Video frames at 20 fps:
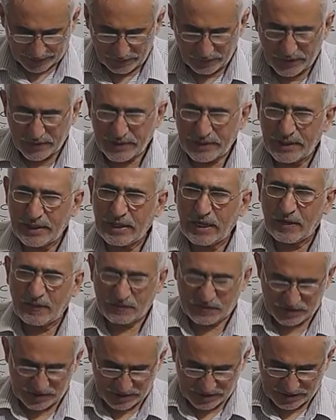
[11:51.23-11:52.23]
conversion
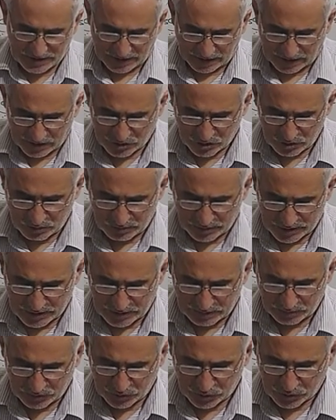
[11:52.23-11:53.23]
of cis
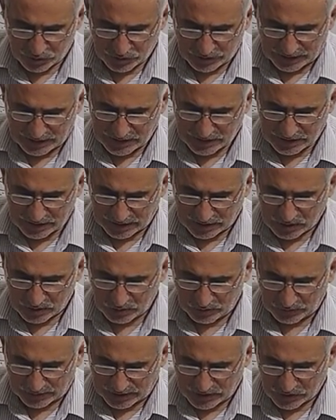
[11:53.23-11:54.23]
isomerism to trans
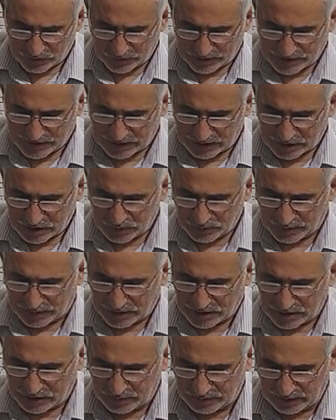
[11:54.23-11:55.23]
isomer vice versa is
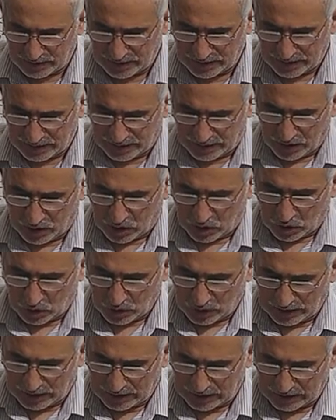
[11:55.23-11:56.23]
possible
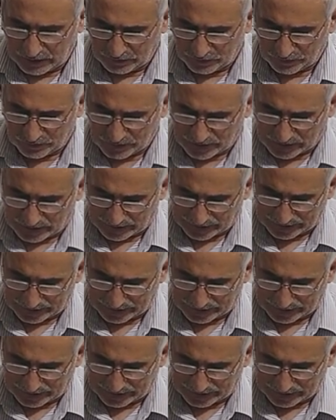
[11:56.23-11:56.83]
only if